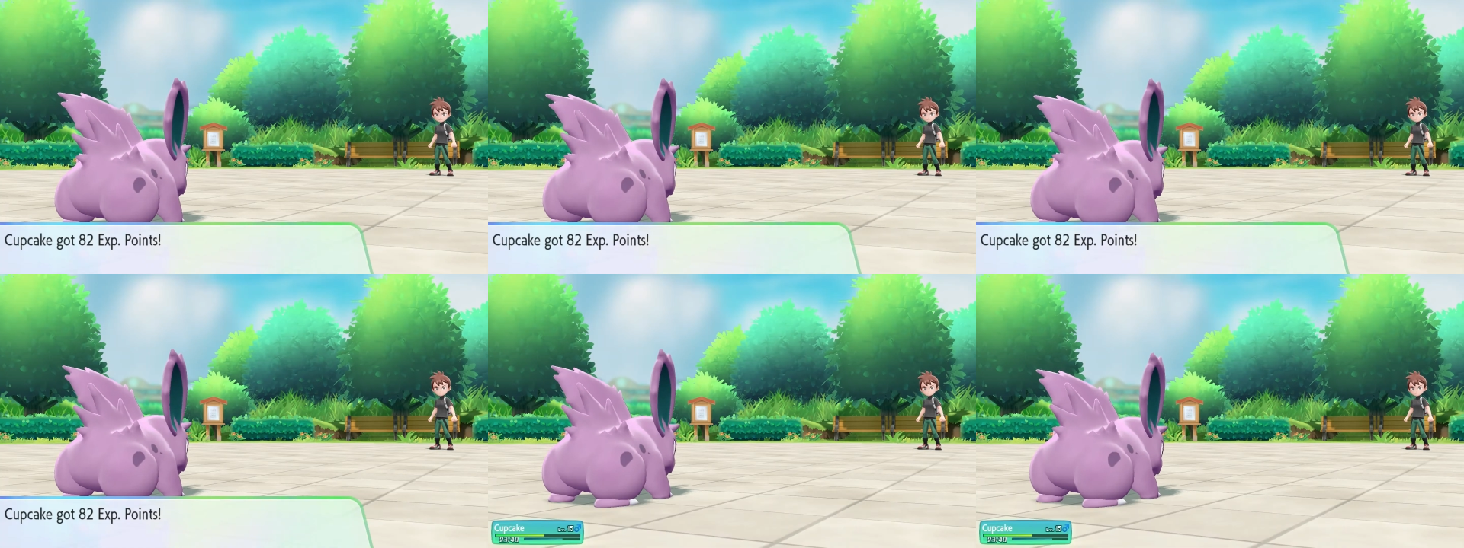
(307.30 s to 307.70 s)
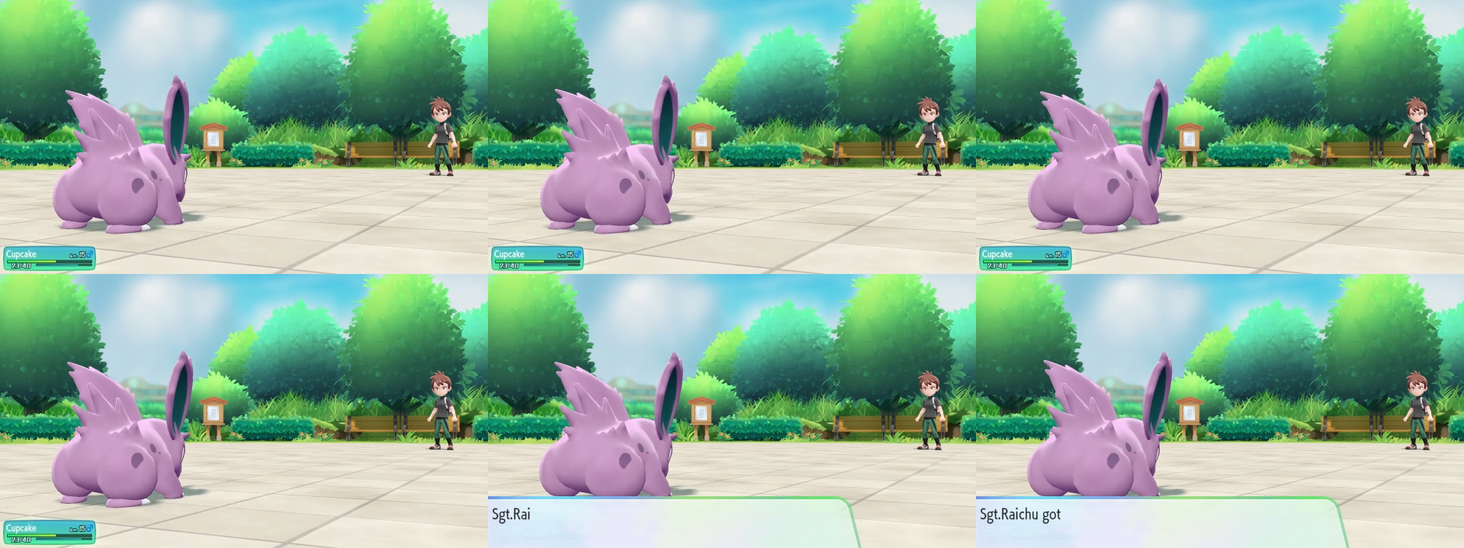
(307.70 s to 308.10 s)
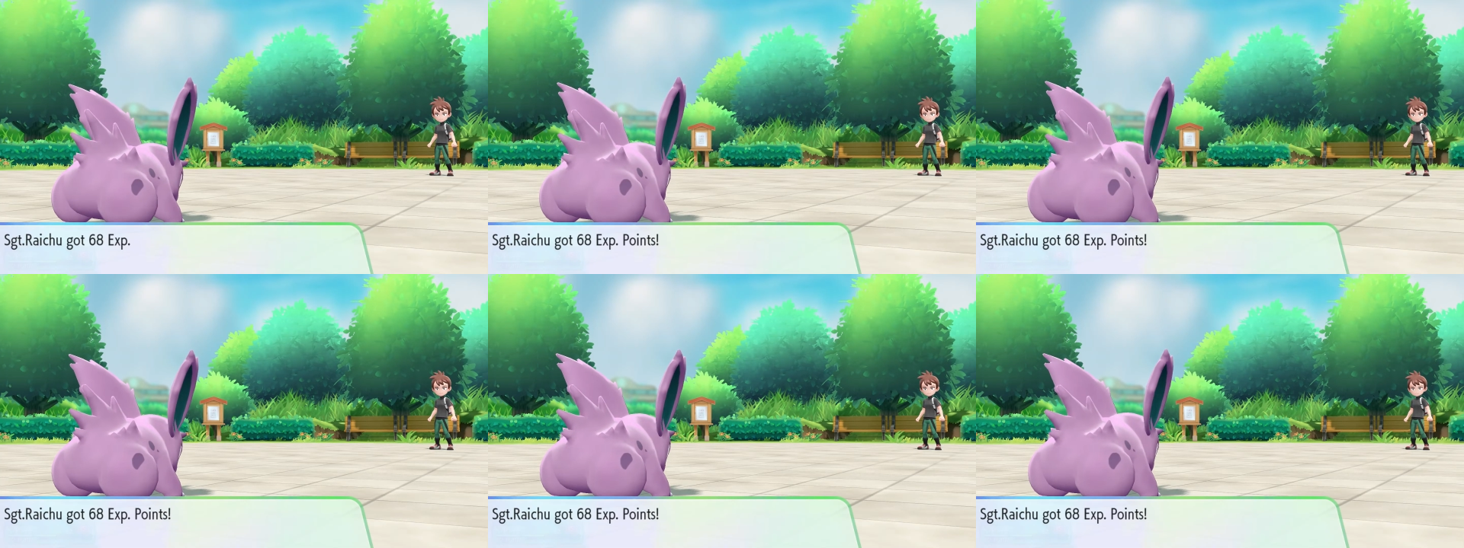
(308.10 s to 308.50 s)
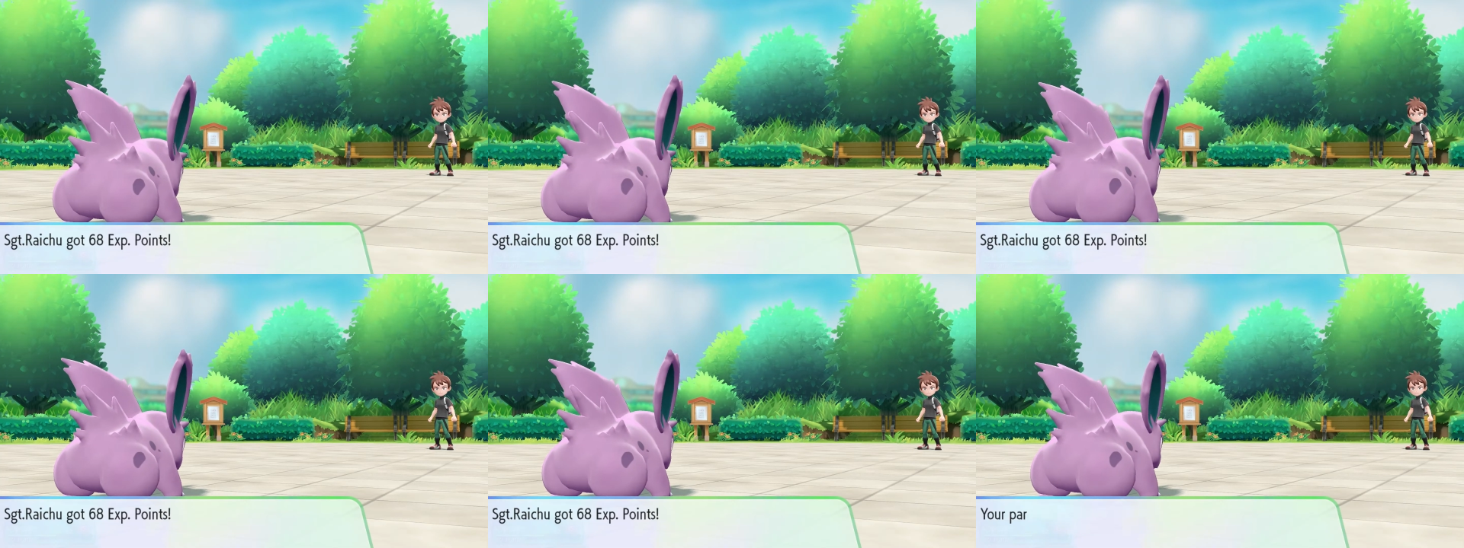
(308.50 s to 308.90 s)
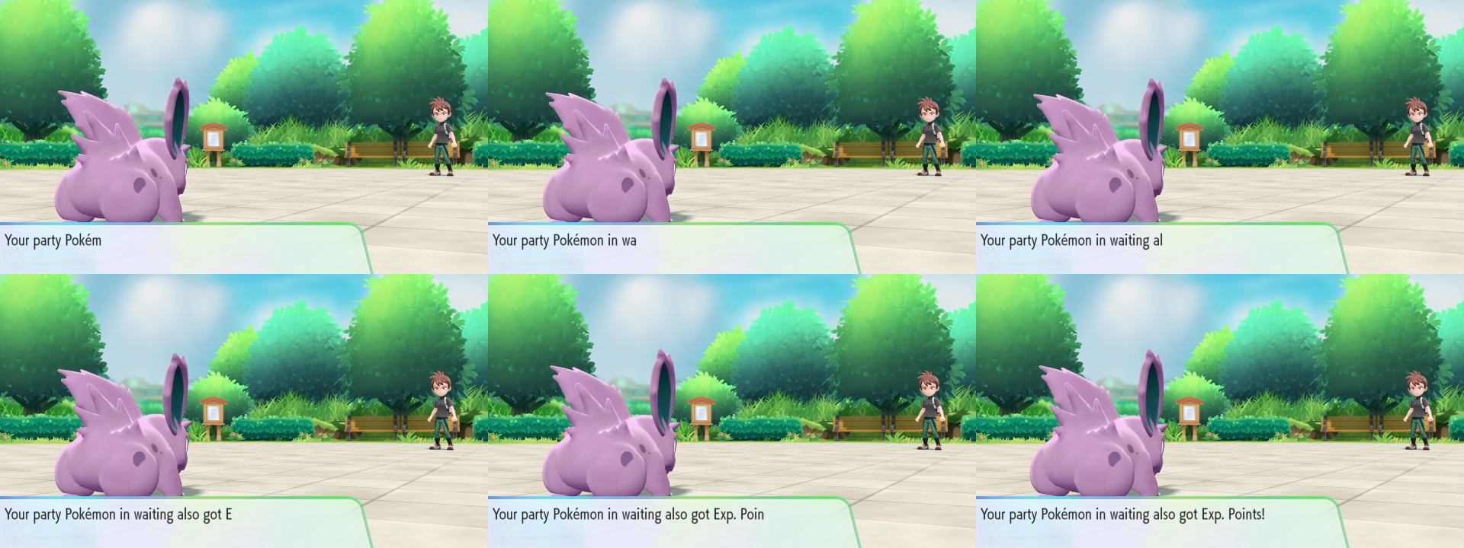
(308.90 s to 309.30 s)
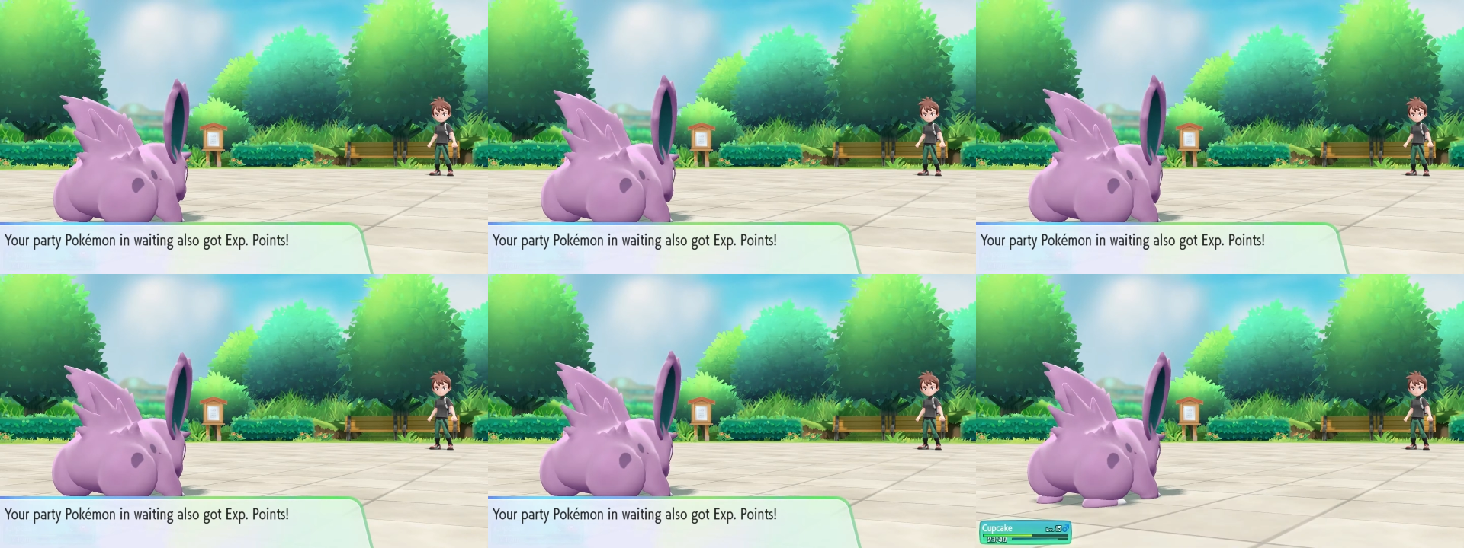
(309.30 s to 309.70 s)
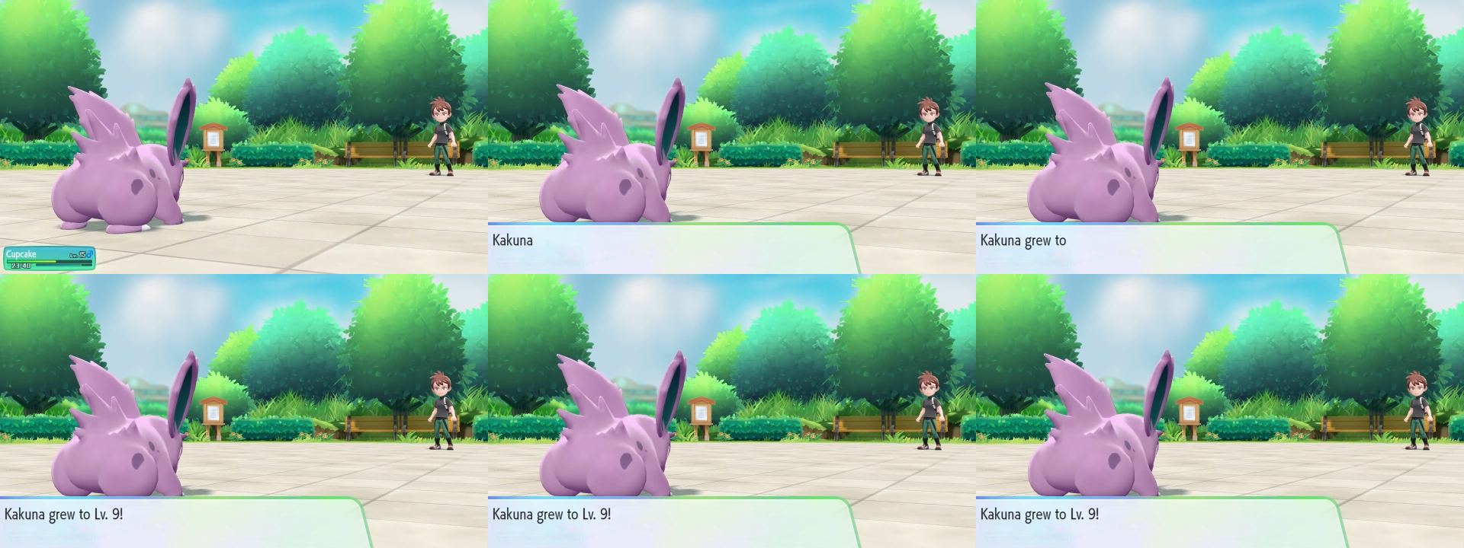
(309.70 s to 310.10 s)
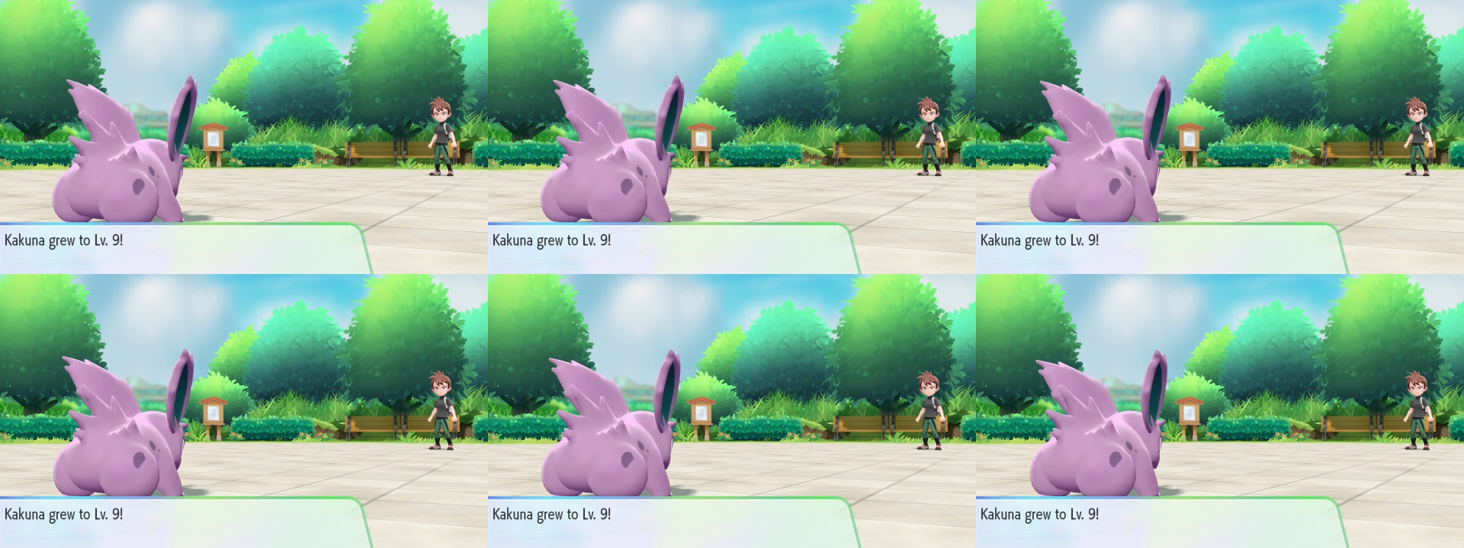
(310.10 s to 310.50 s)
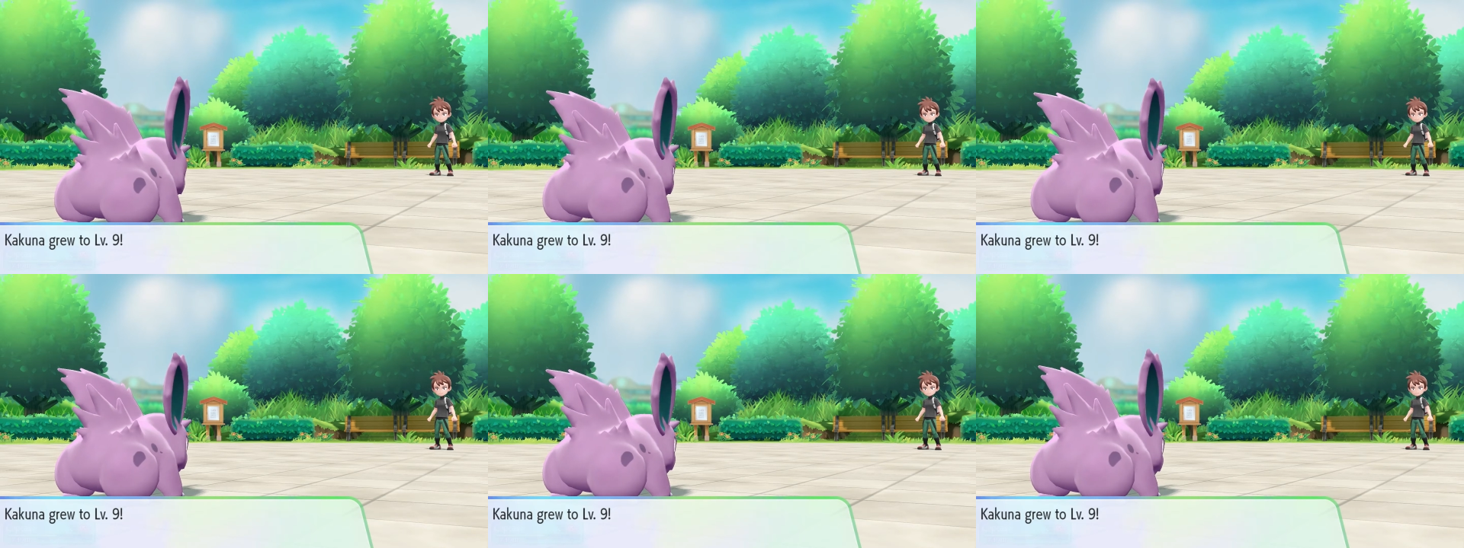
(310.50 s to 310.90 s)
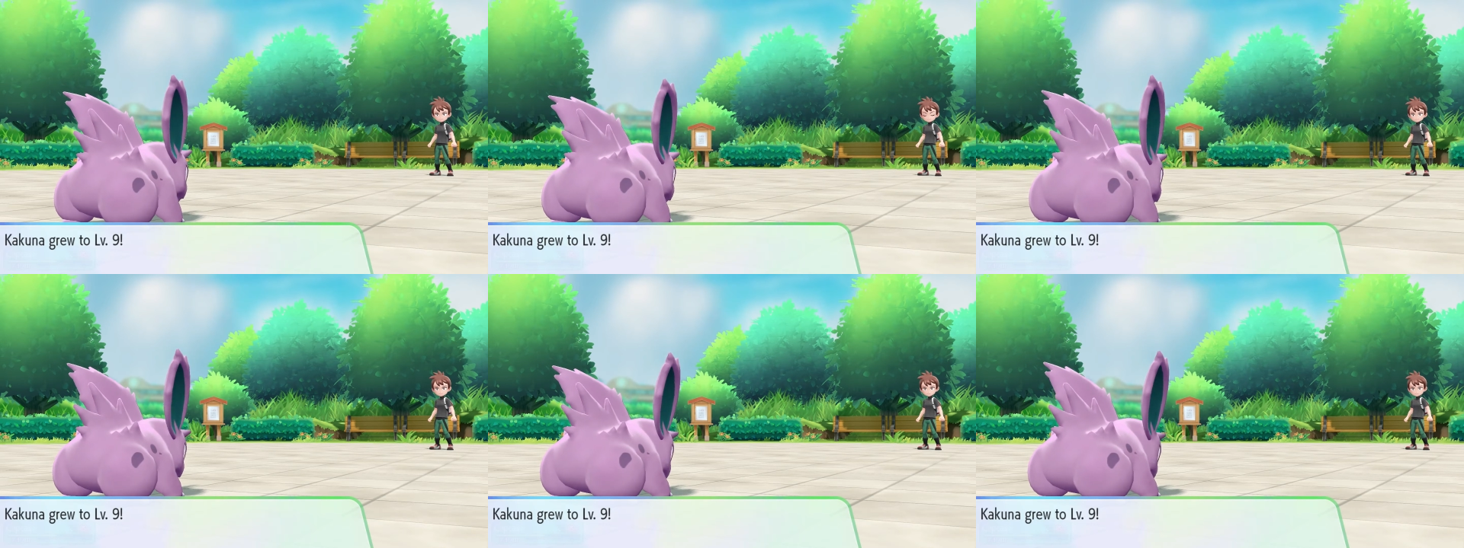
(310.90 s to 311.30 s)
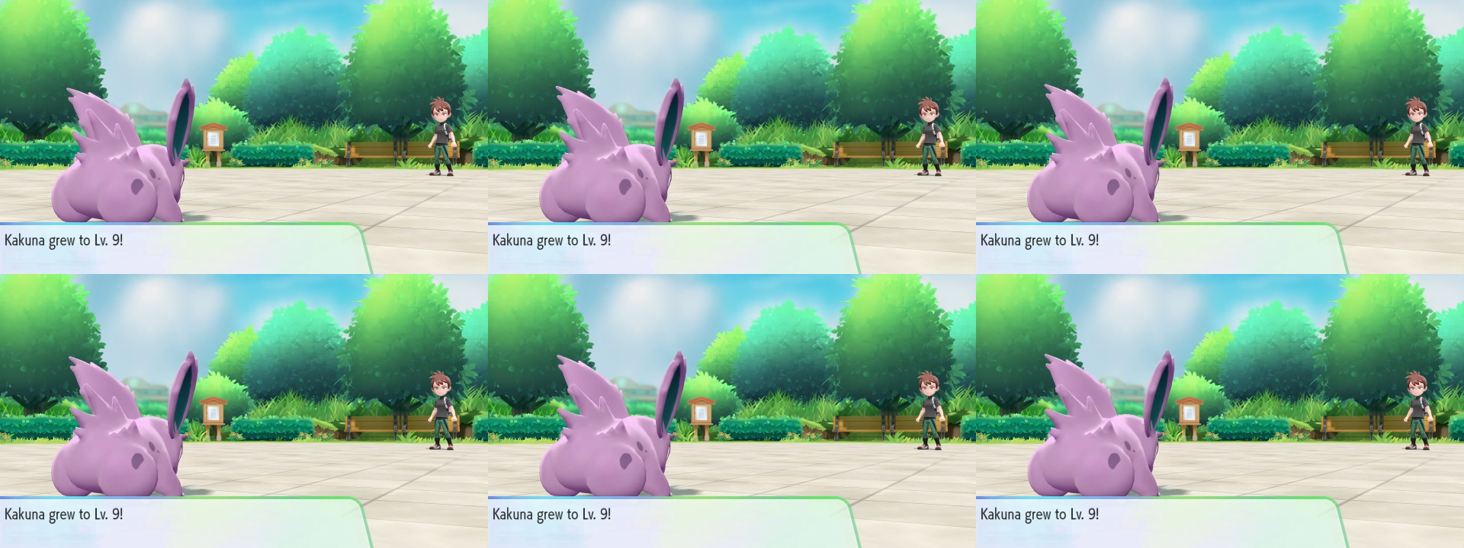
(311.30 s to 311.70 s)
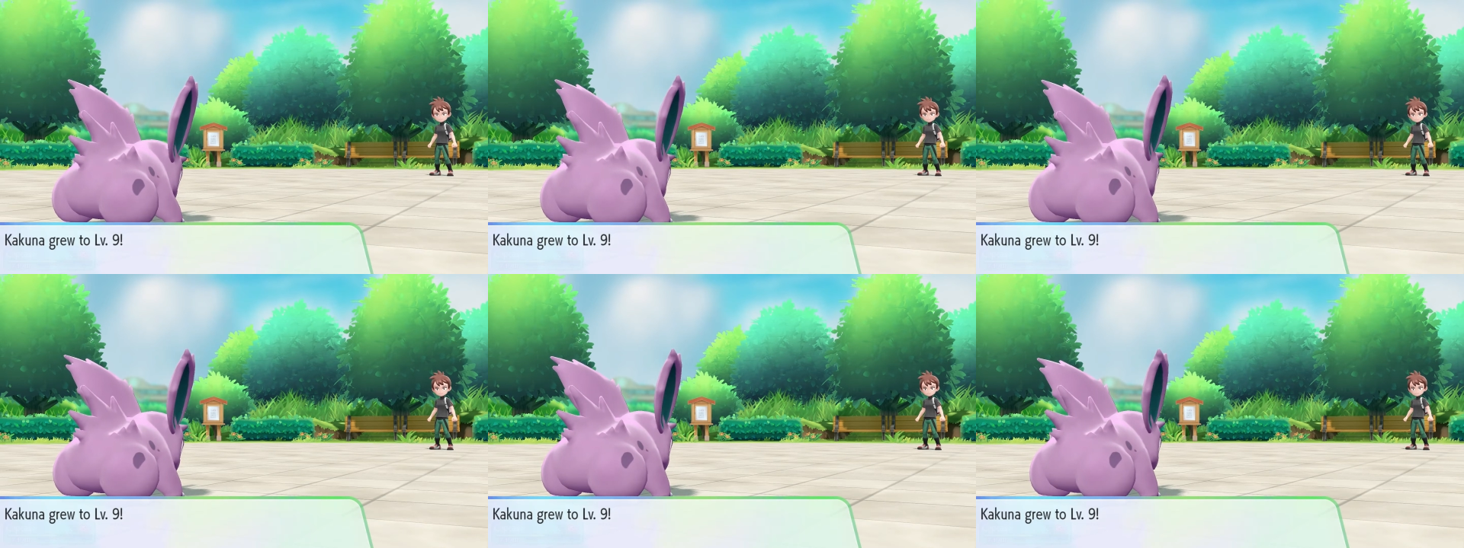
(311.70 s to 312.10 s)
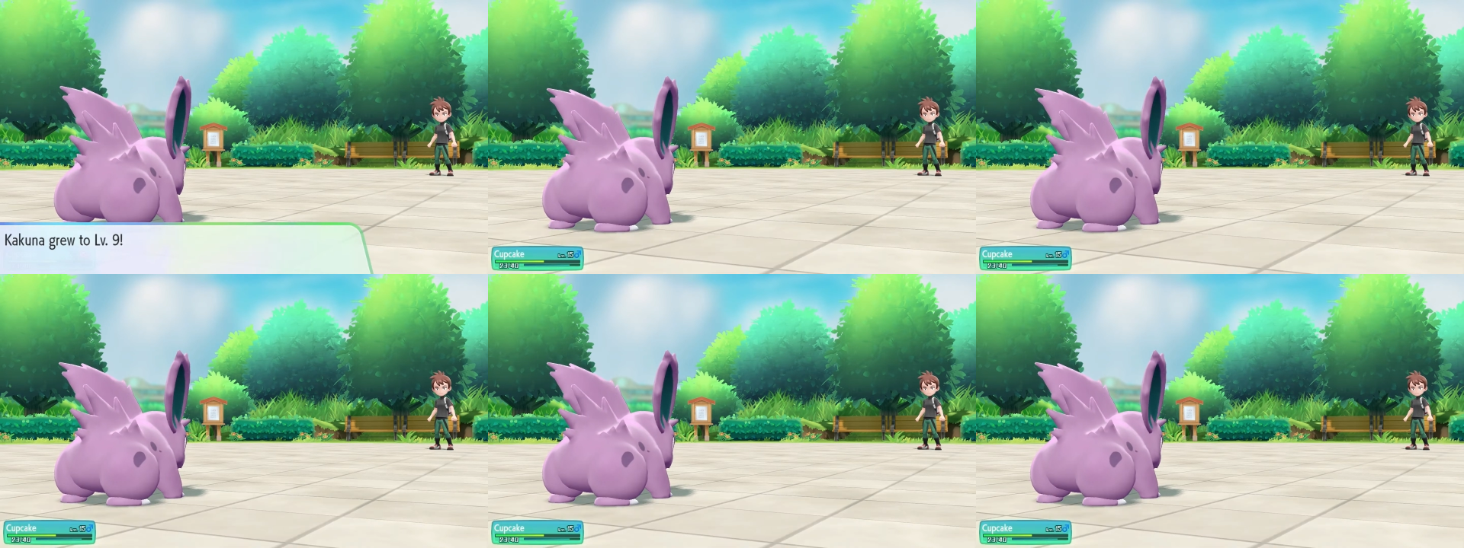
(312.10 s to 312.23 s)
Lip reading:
(no speaker visible)